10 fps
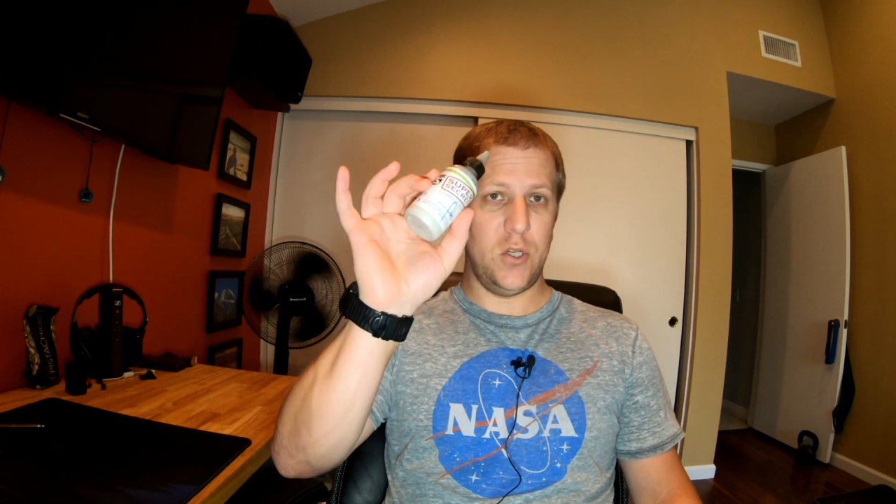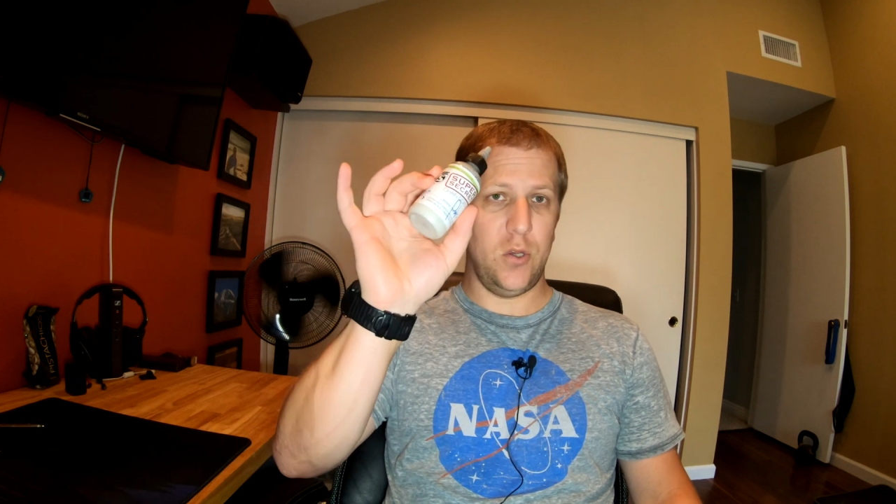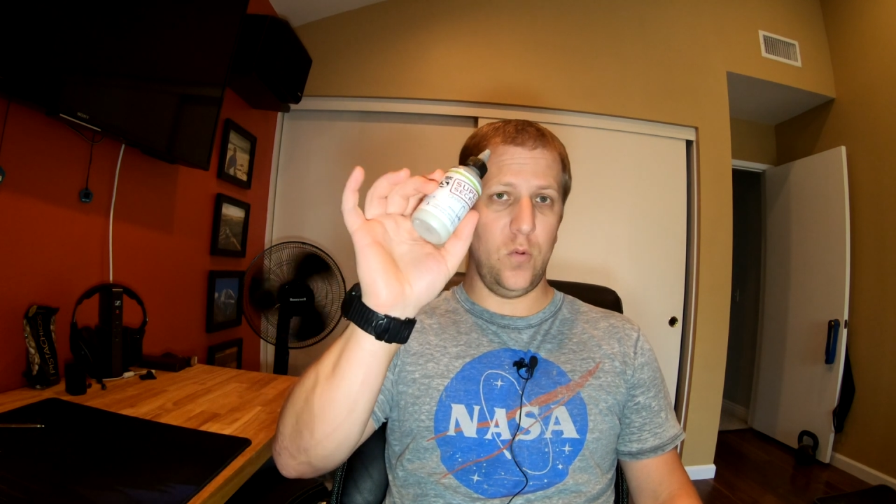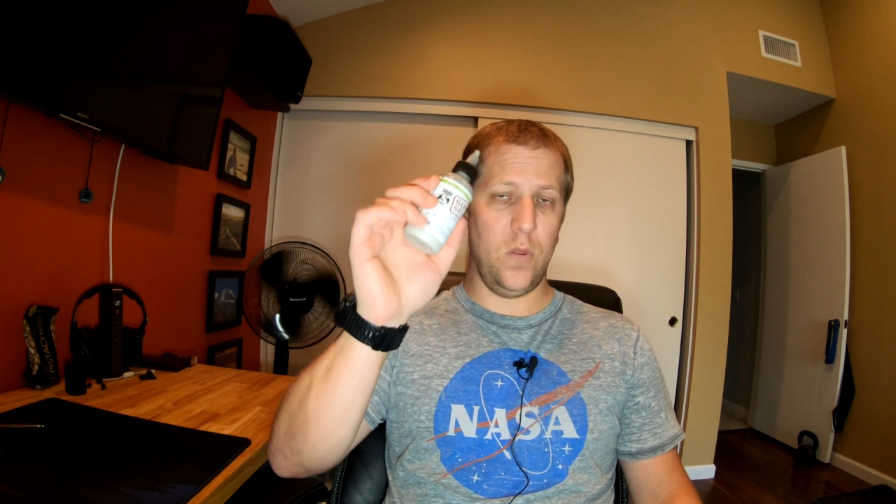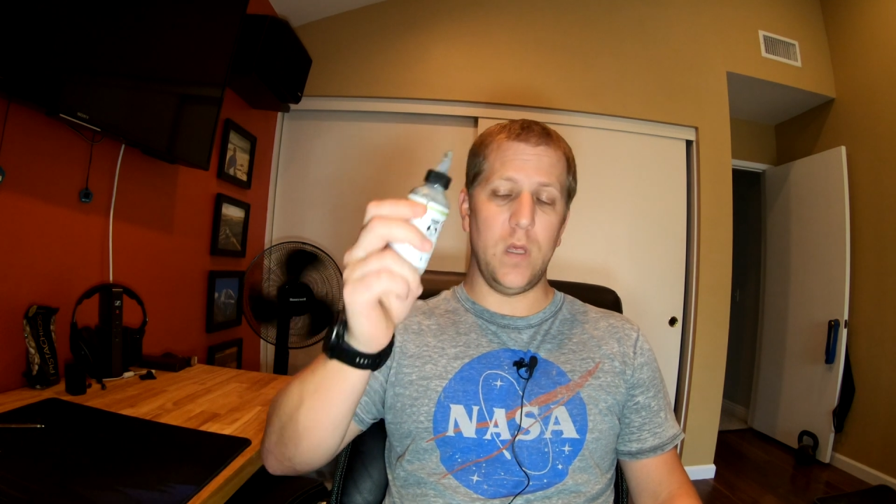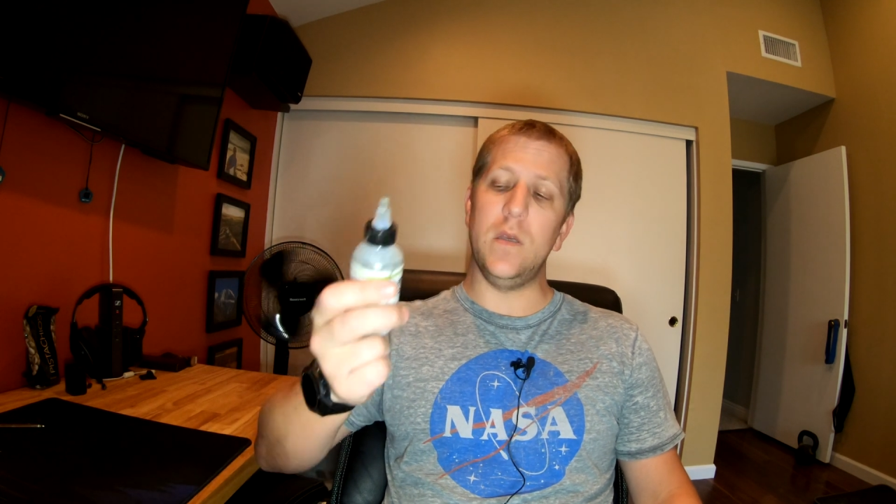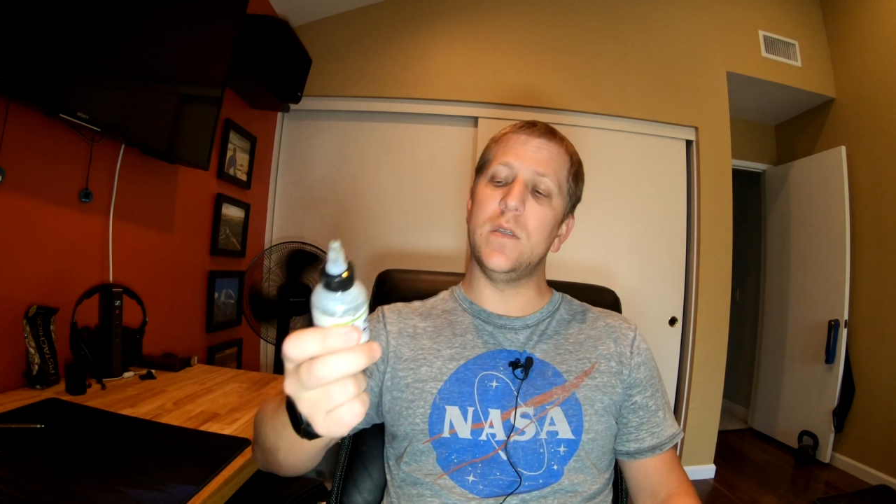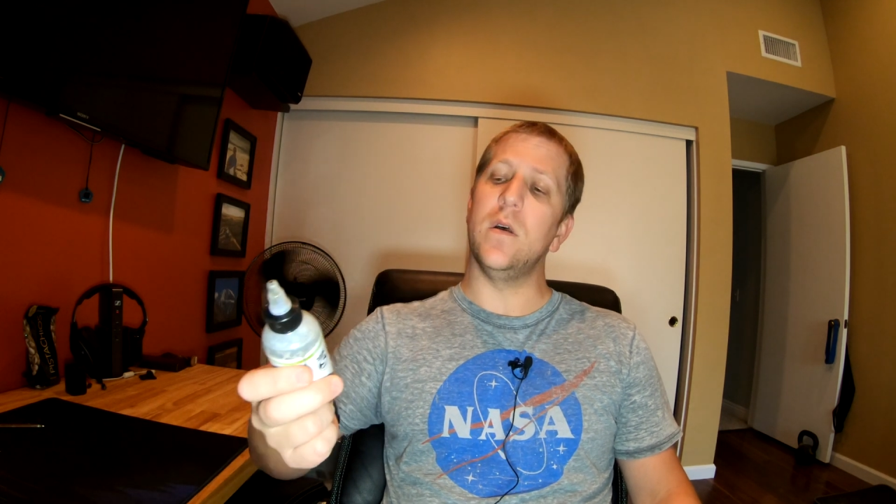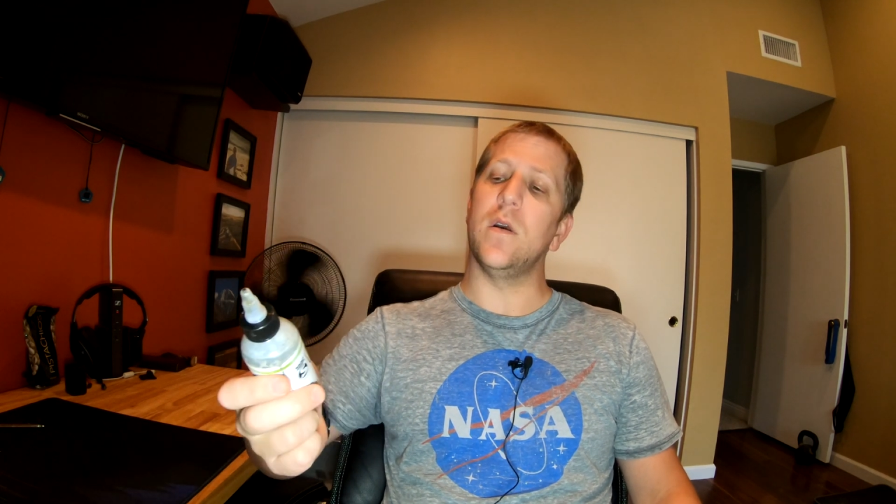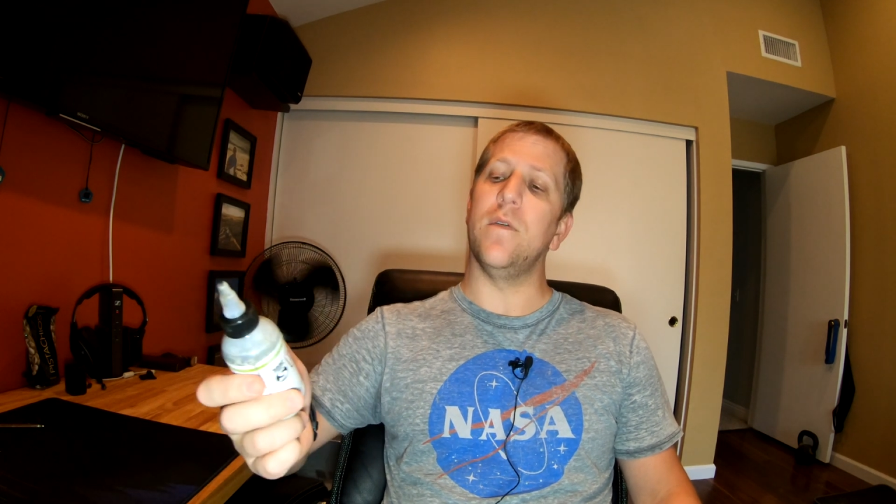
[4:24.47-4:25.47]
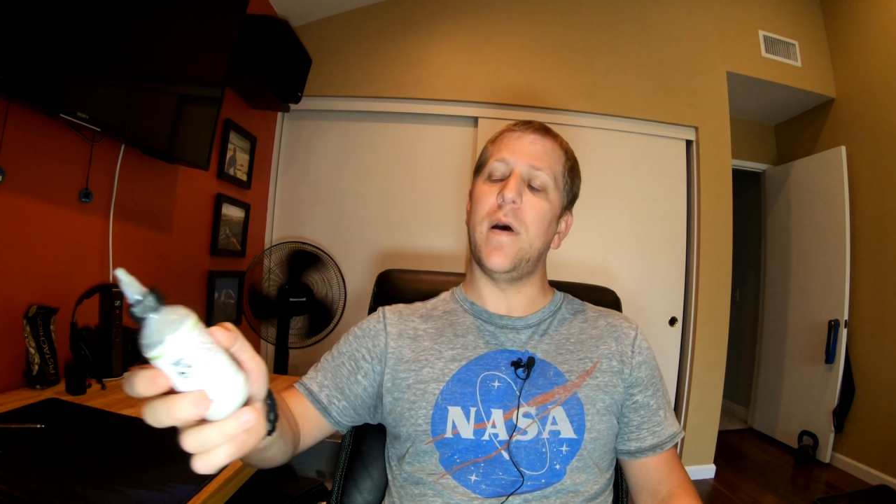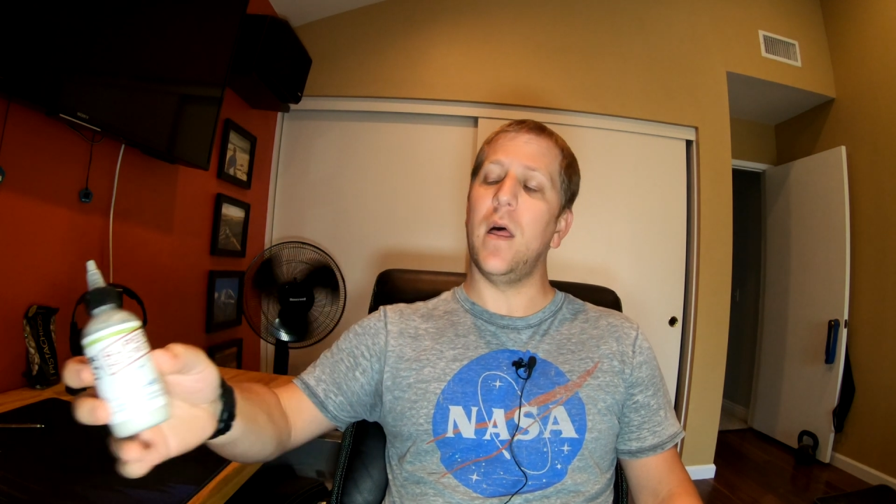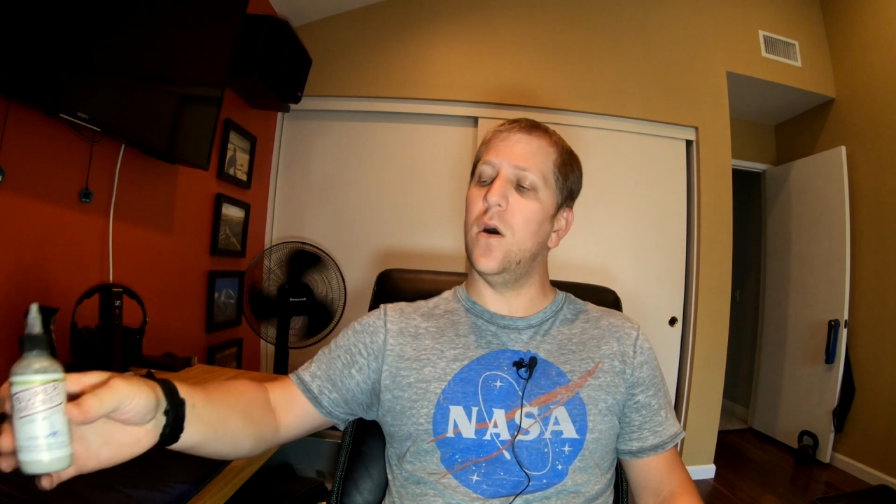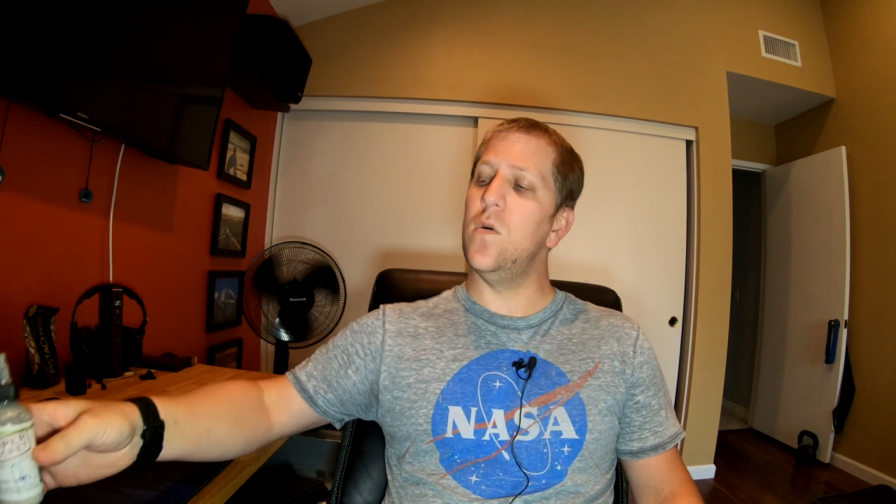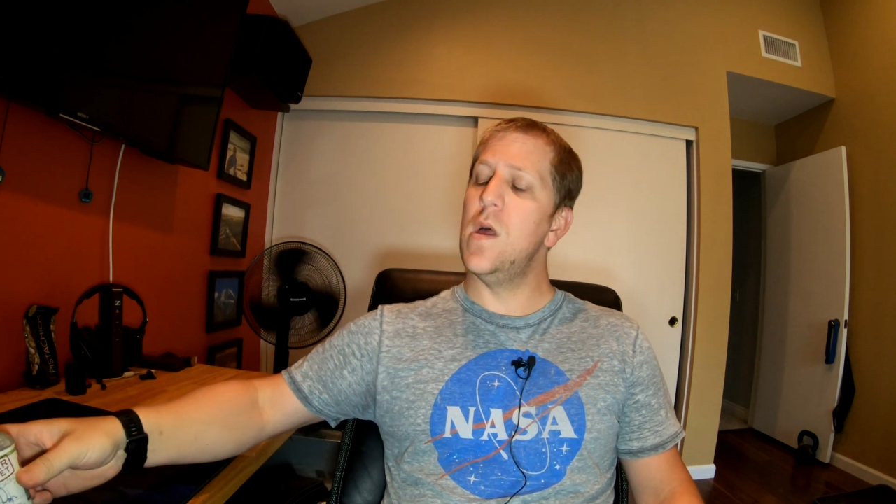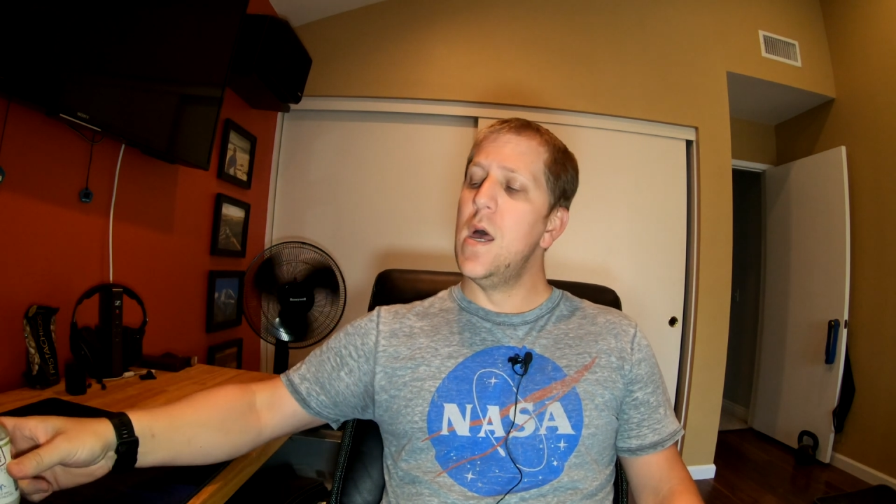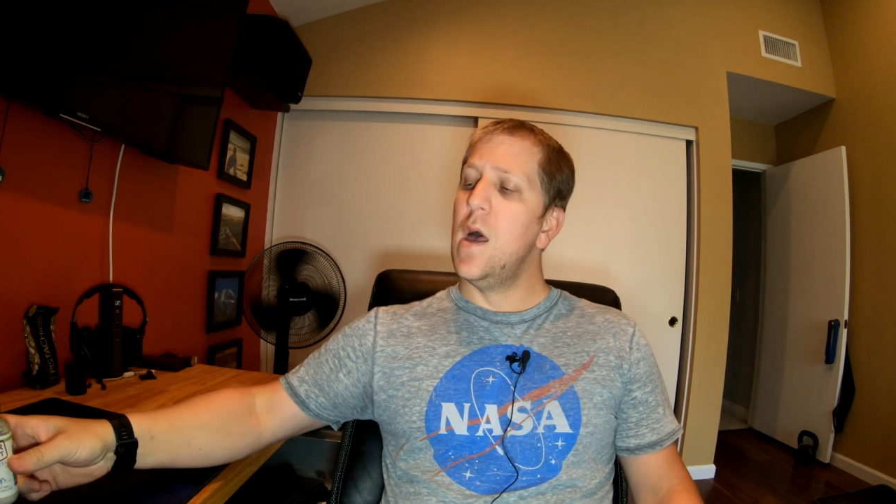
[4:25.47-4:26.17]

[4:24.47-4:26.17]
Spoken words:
to the Silca Velo,